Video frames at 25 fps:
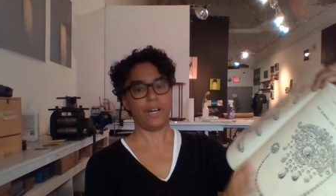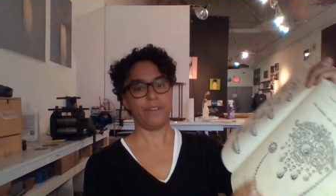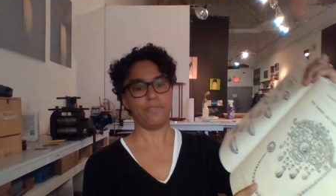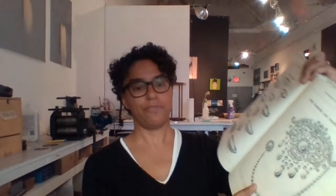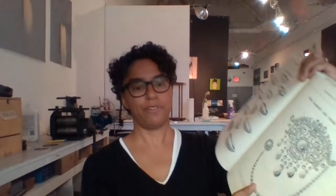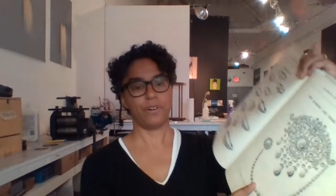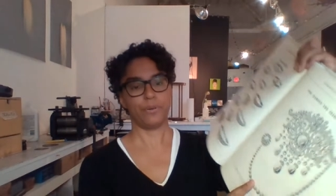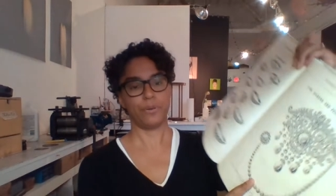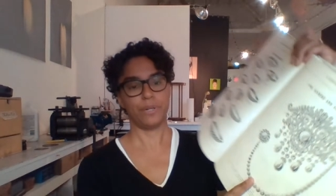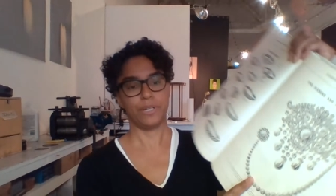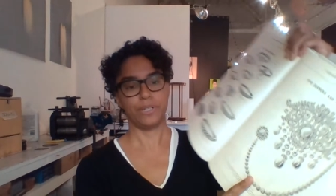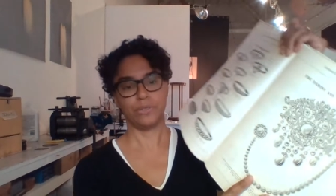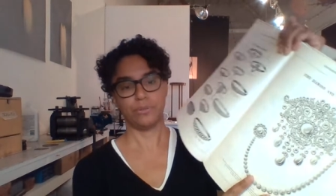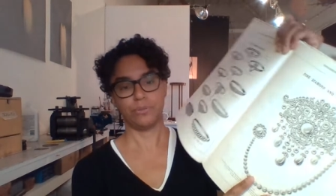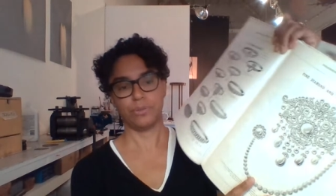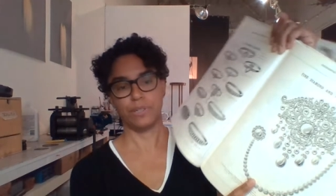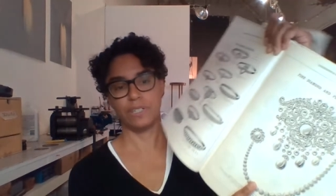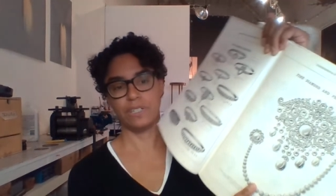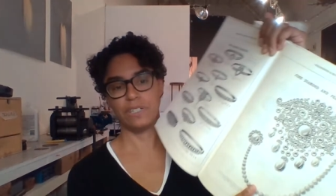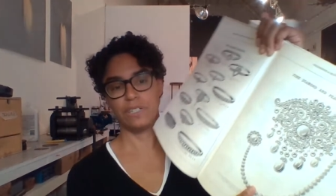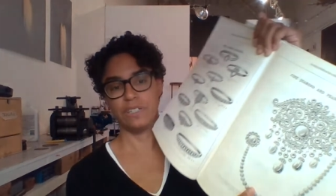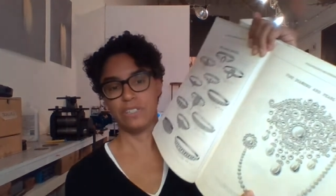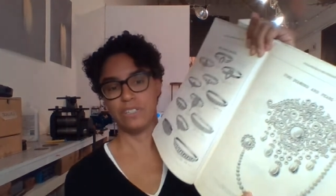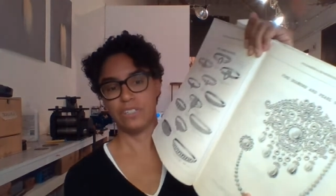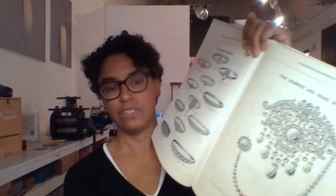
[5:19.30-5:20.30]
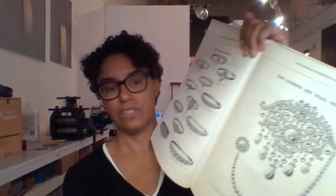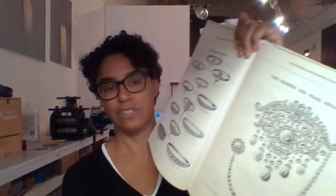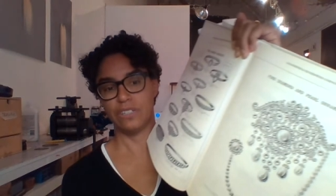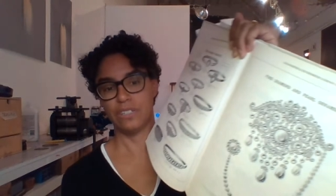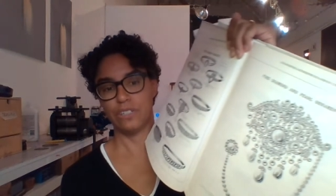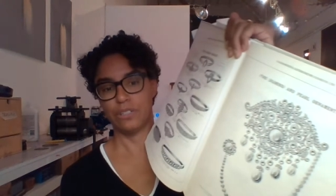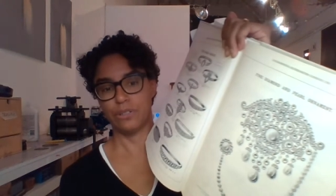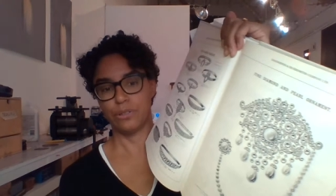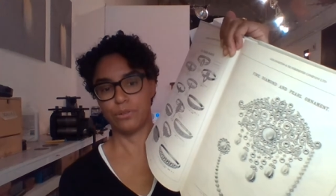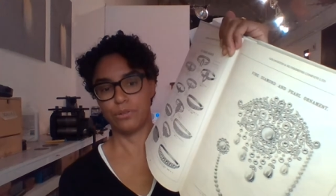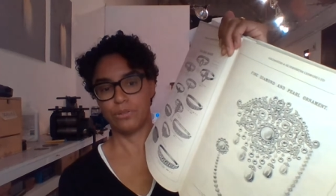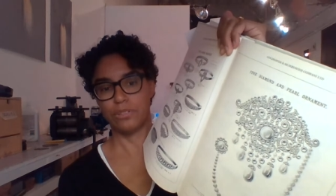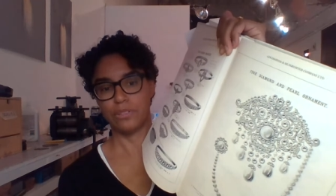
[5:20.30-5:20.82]
I've always wanted to
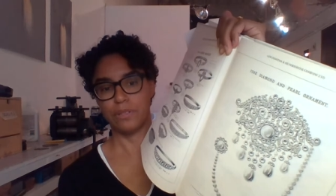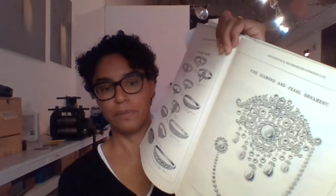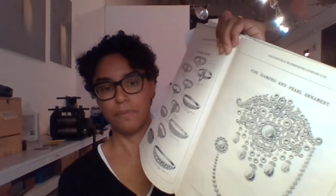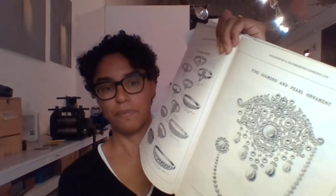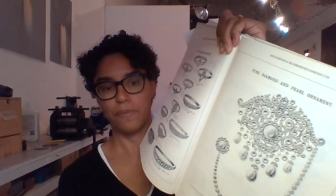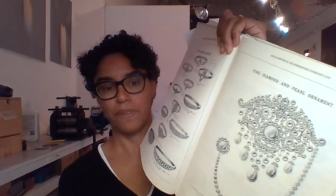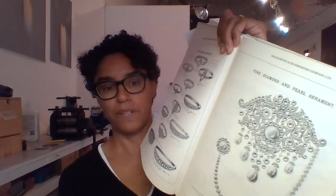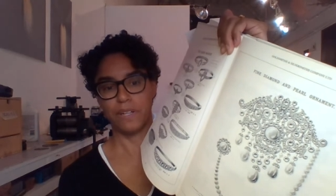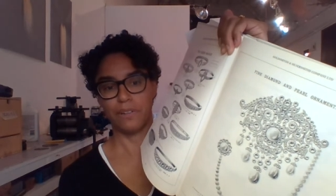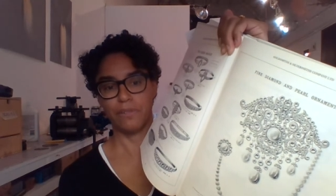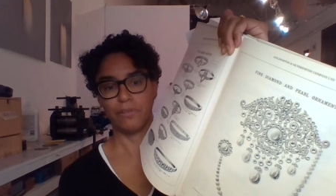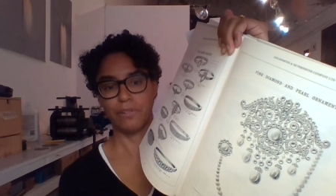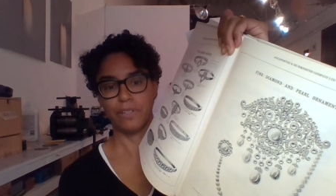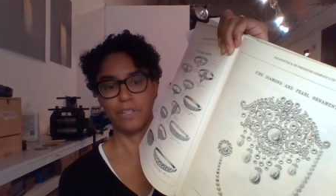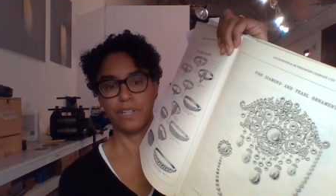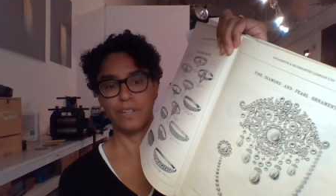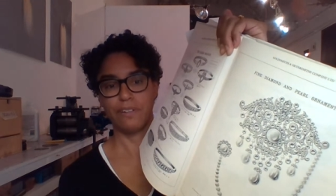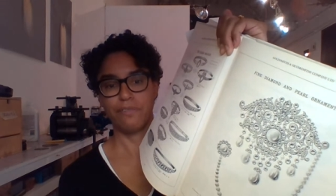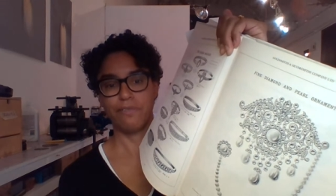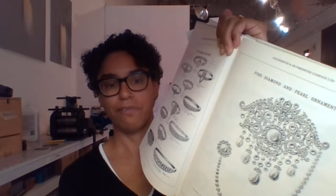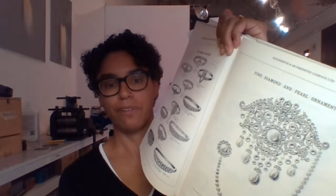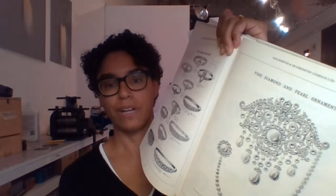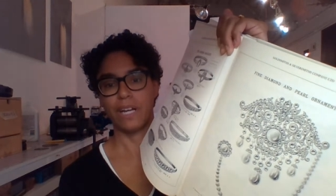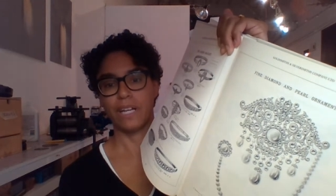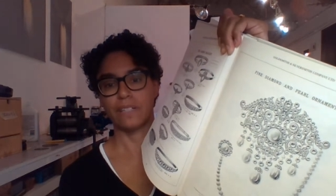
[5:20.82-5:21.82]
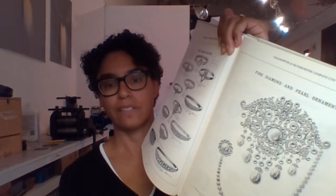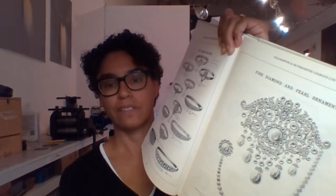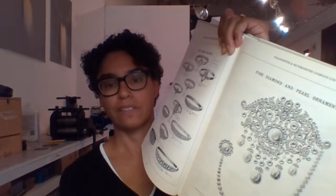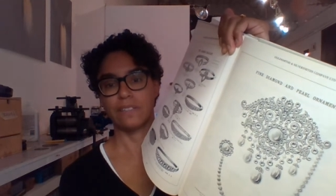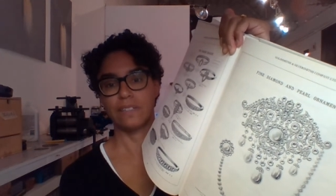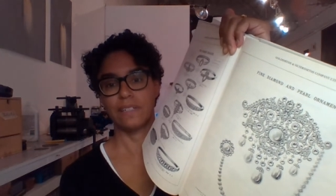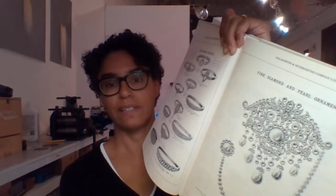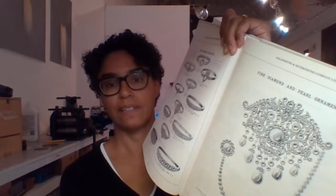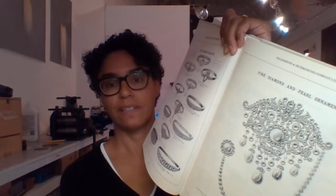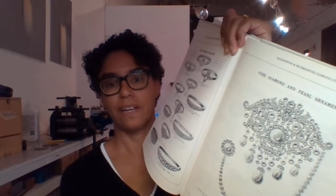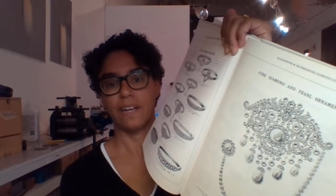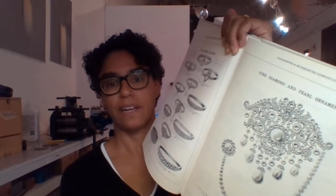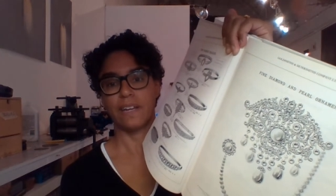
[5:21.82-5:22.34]
do something really
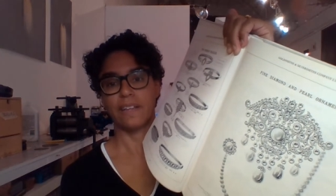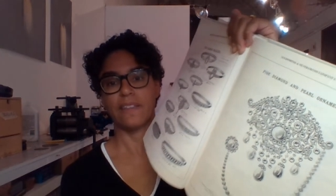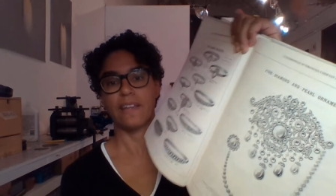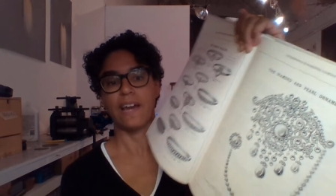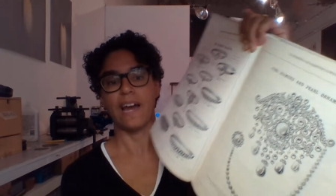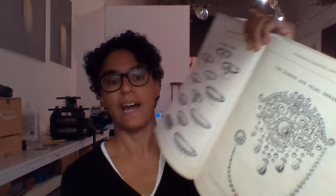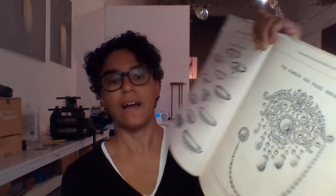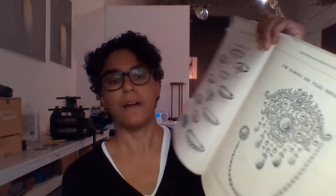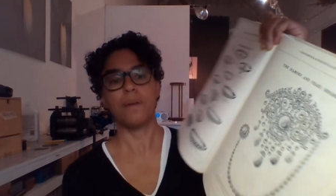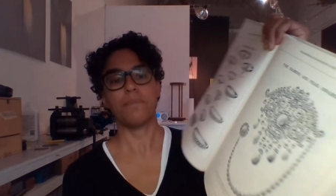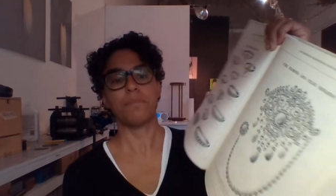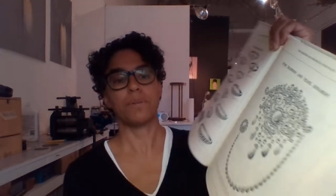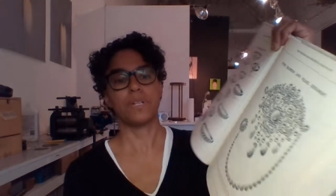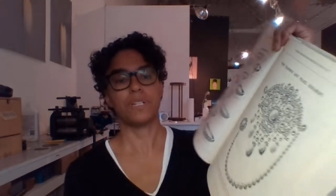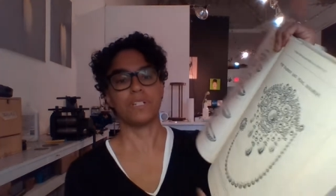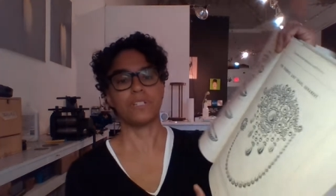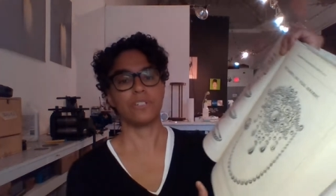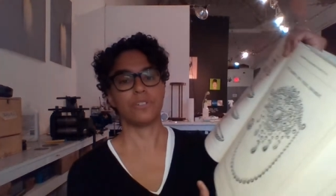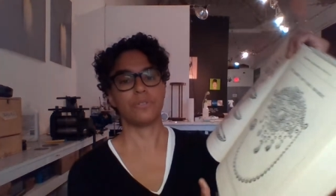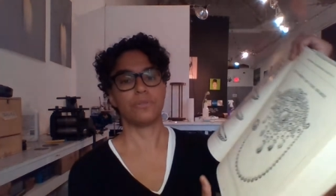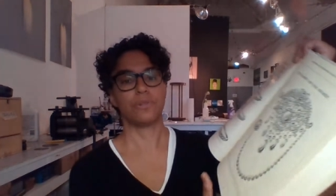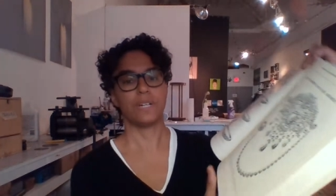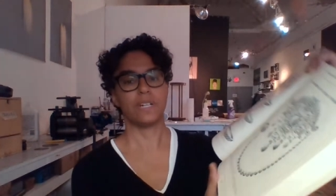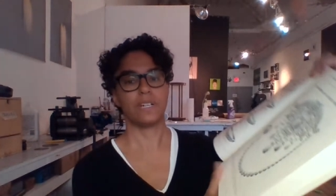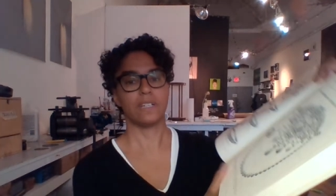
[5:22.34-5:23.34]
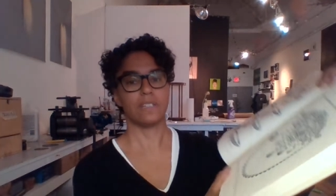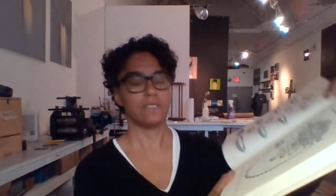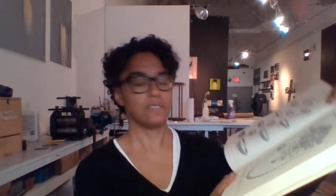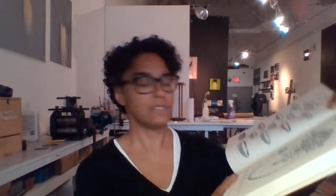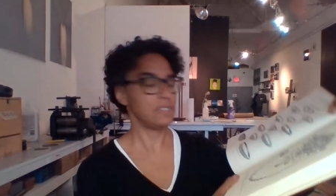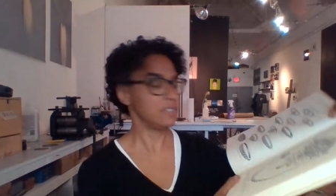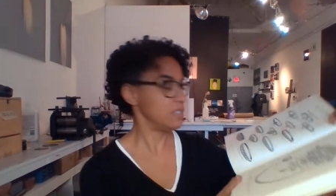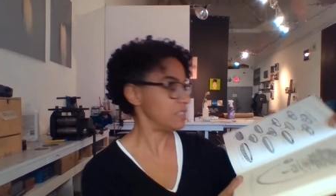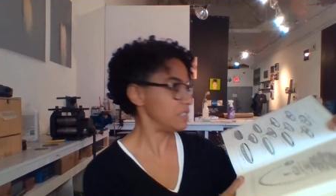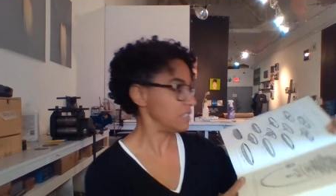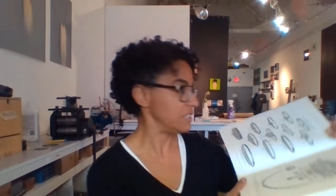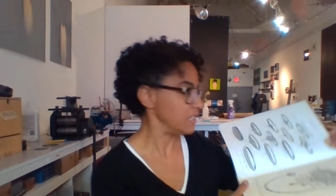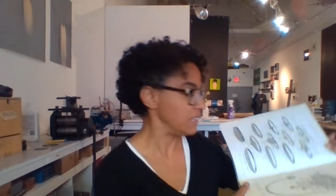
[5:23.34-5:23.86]
fancy like that, but do it in
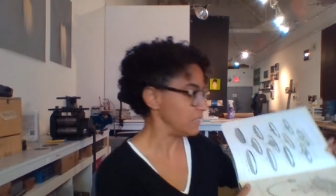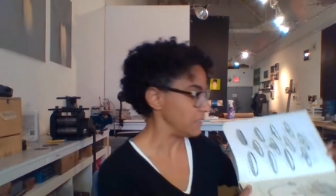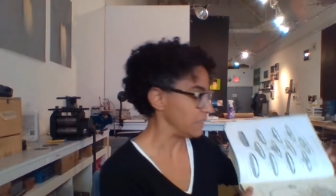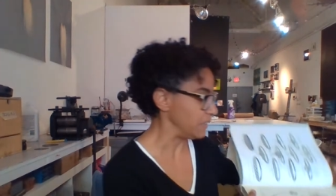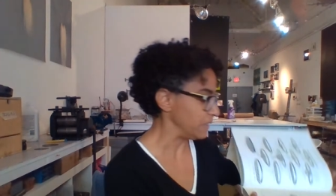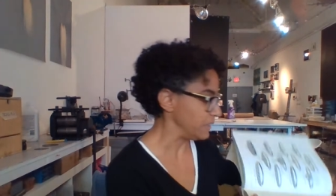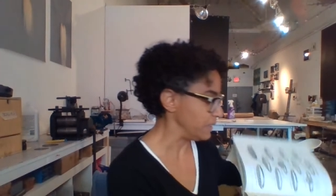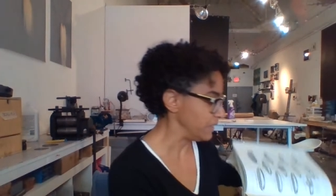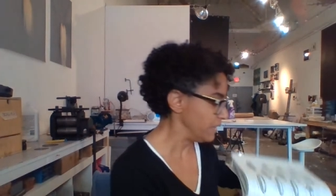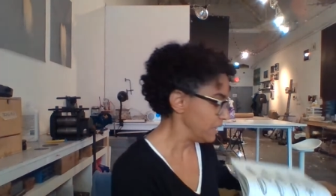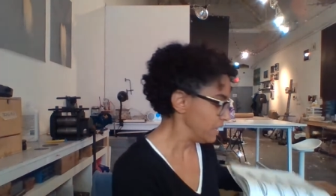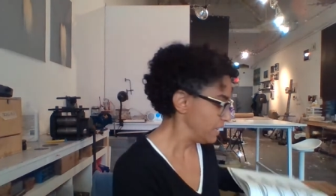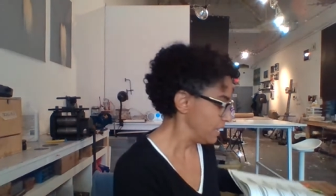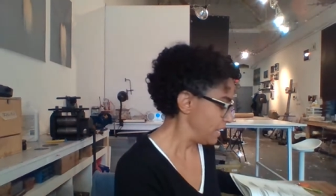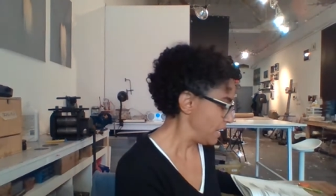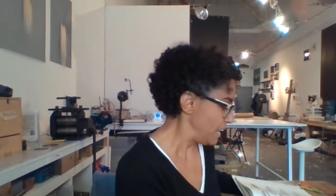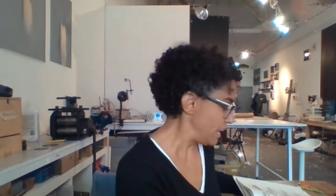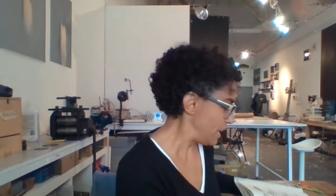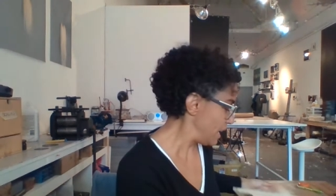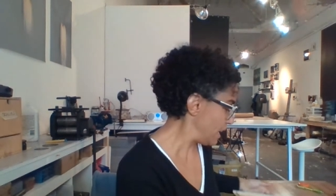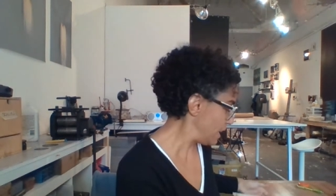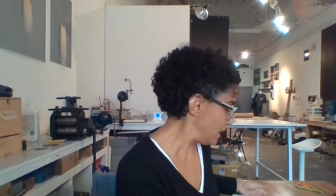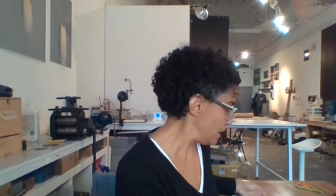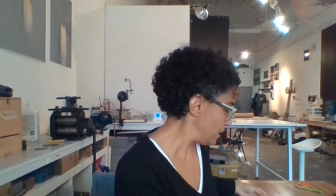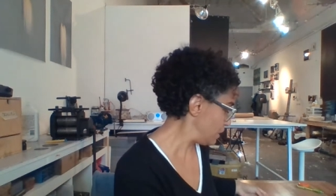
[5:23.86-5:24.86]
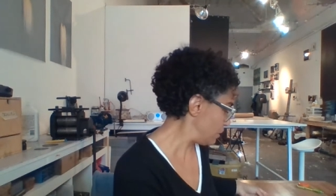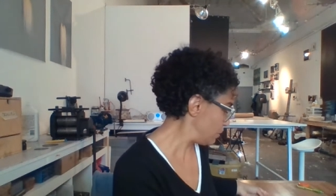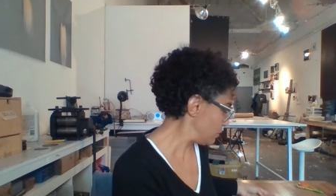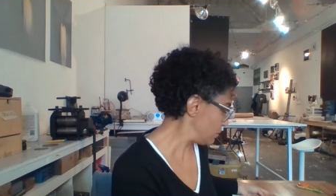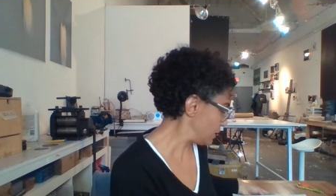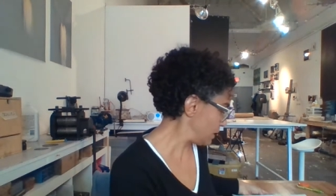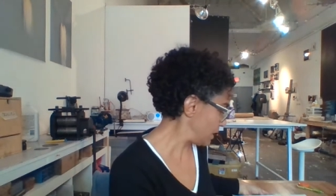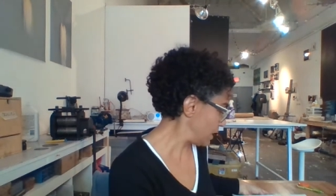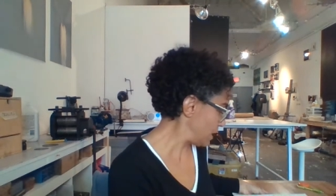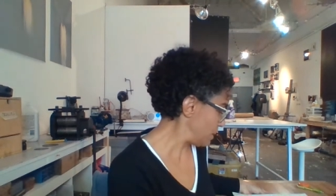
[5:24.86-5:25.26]
steel and use a